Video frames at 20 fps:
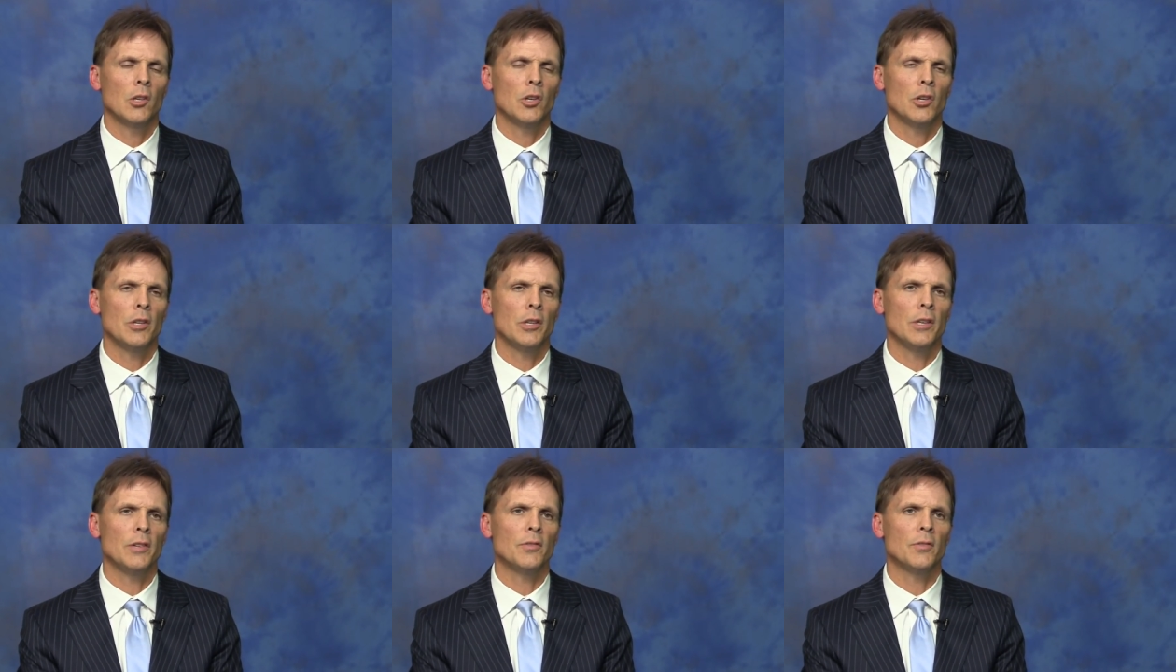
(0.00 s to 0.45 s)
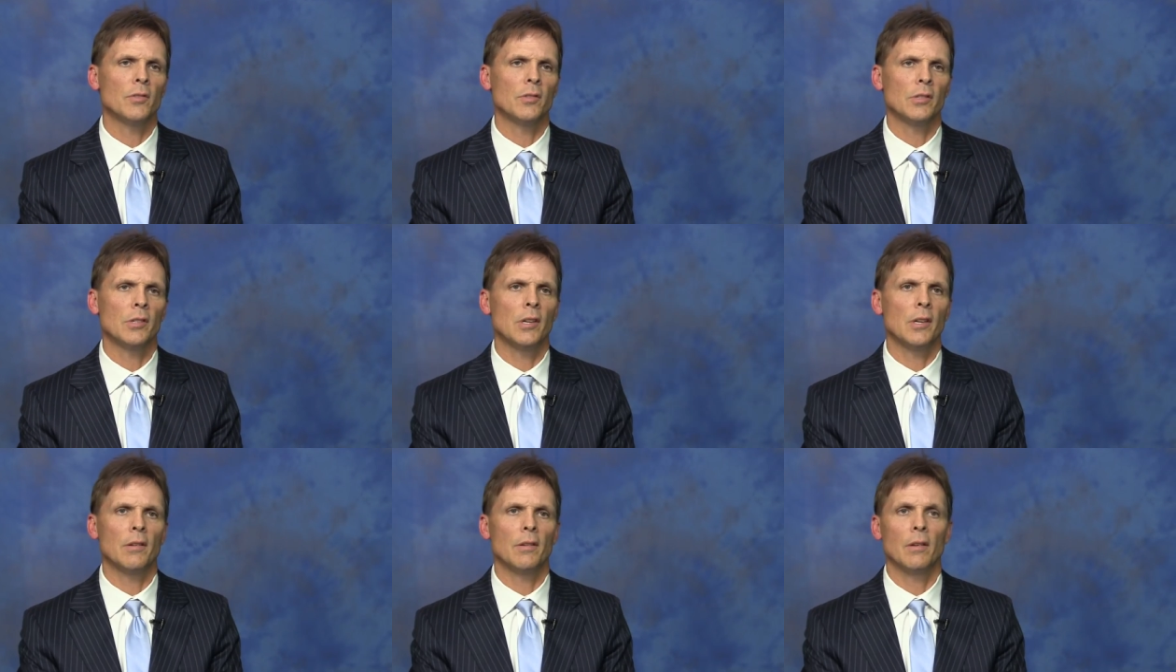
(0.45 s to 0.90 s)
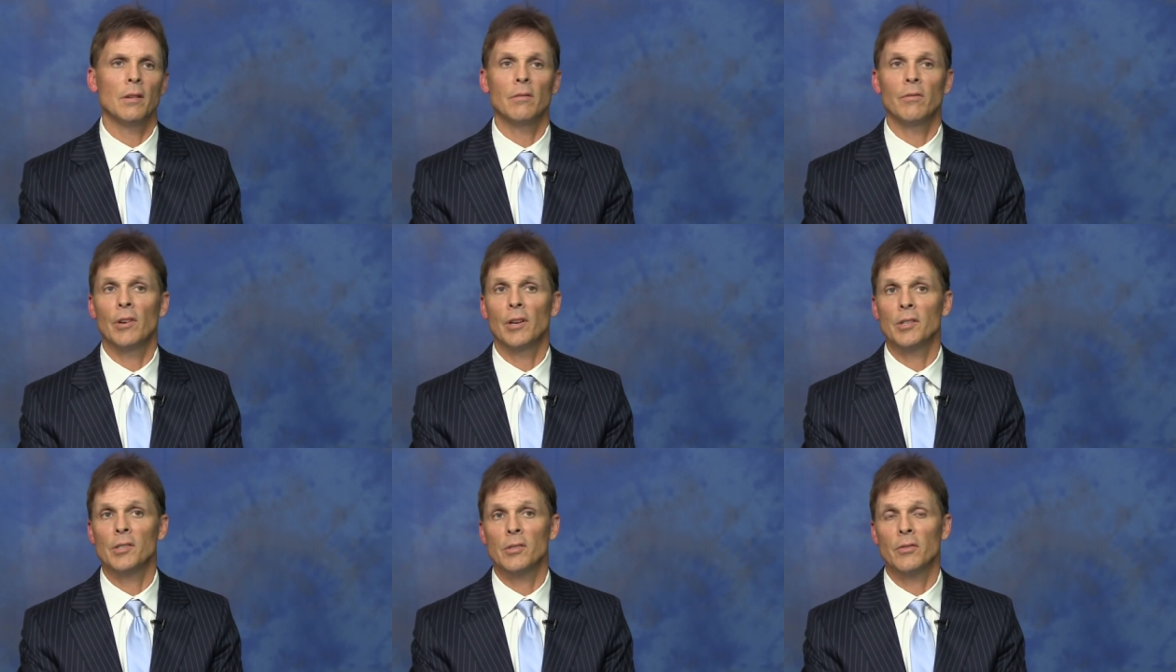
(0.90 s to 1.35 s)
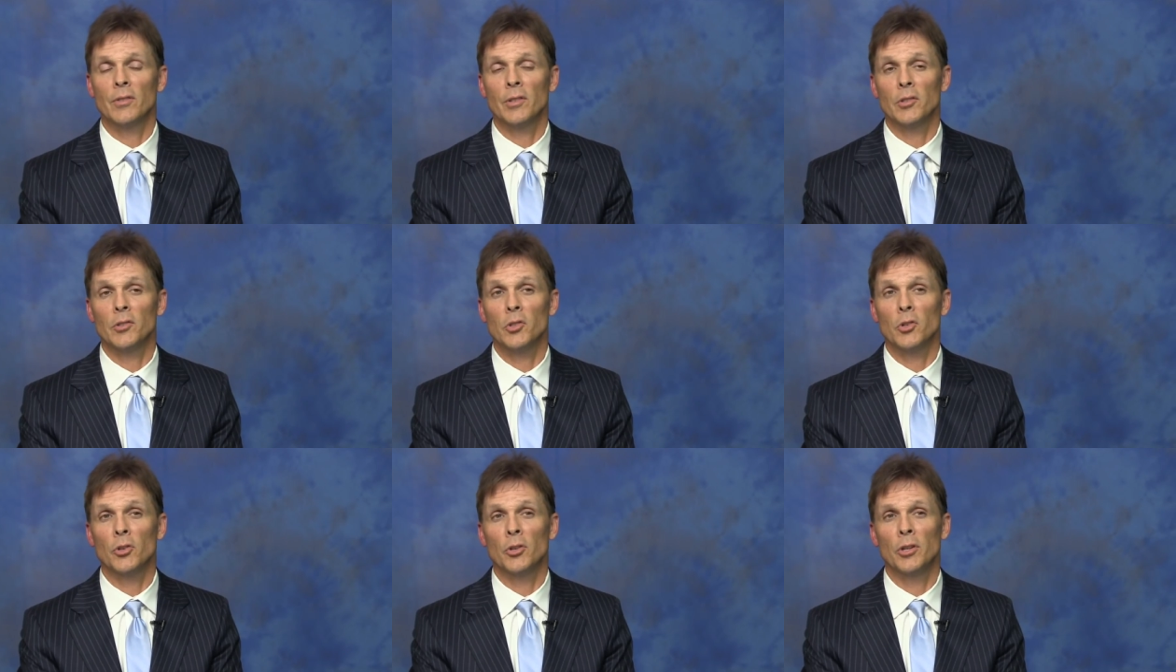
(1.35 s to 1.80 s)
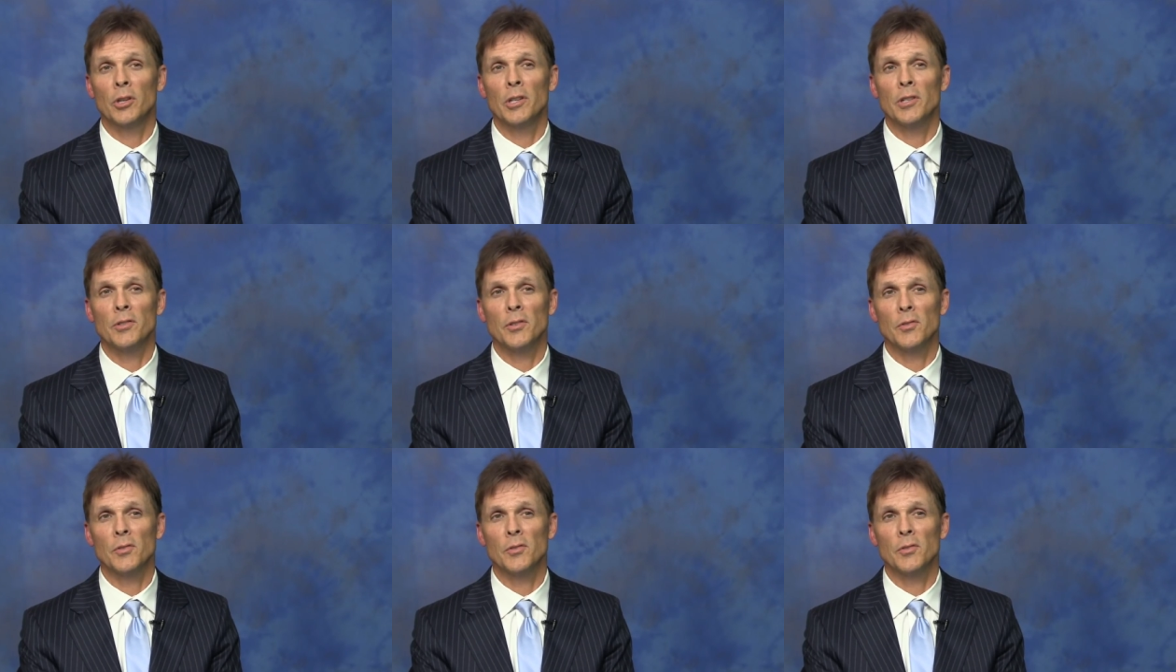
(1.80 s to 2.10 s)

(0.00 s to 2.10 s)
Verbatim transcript: You need to seek the advice of an attorney